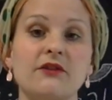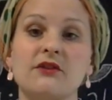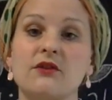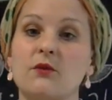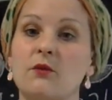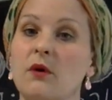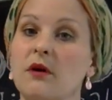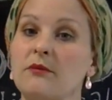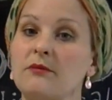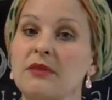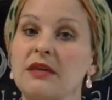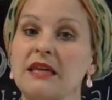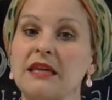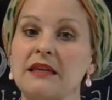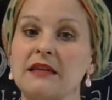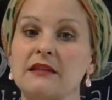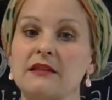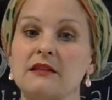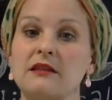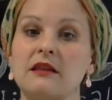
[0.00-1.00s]
as the one
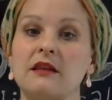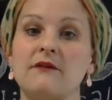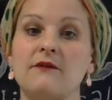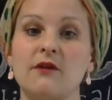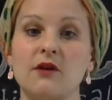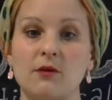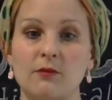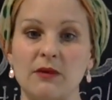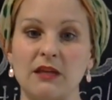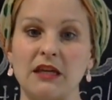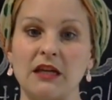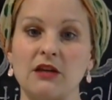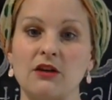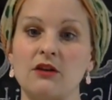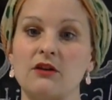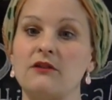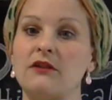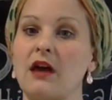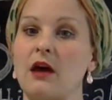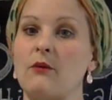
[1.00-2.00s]
piece. If you're a
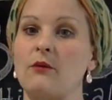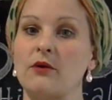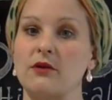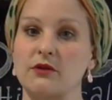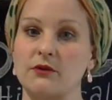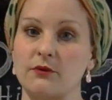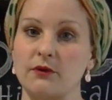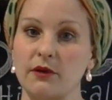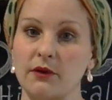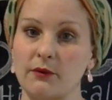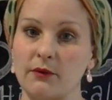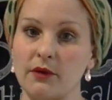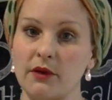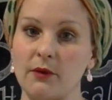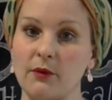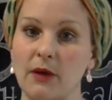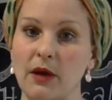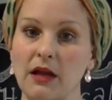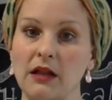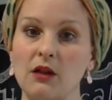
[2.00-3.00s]
beginner, that works really, really
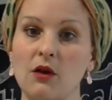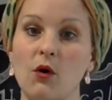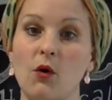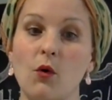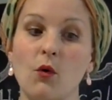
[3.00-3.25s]
well,